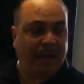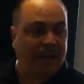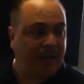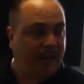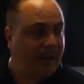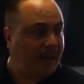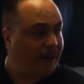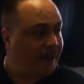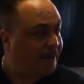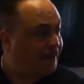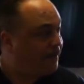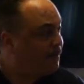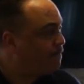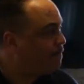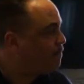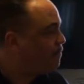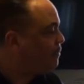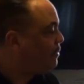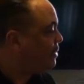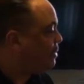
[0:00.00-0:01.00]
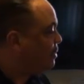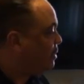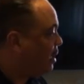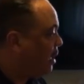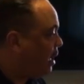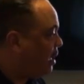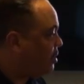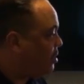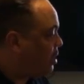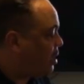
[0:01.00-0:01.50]
Um,
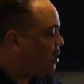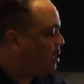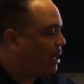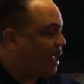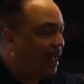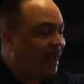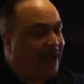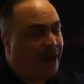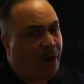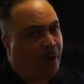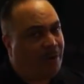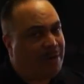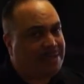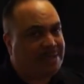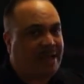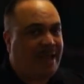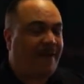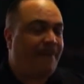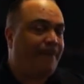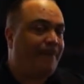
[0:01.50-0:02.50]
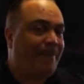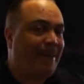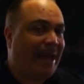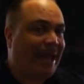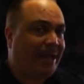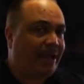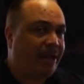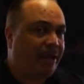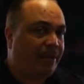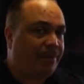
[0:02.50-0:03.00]
and then I always have
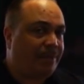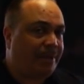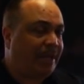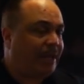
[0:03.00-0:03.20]
backup,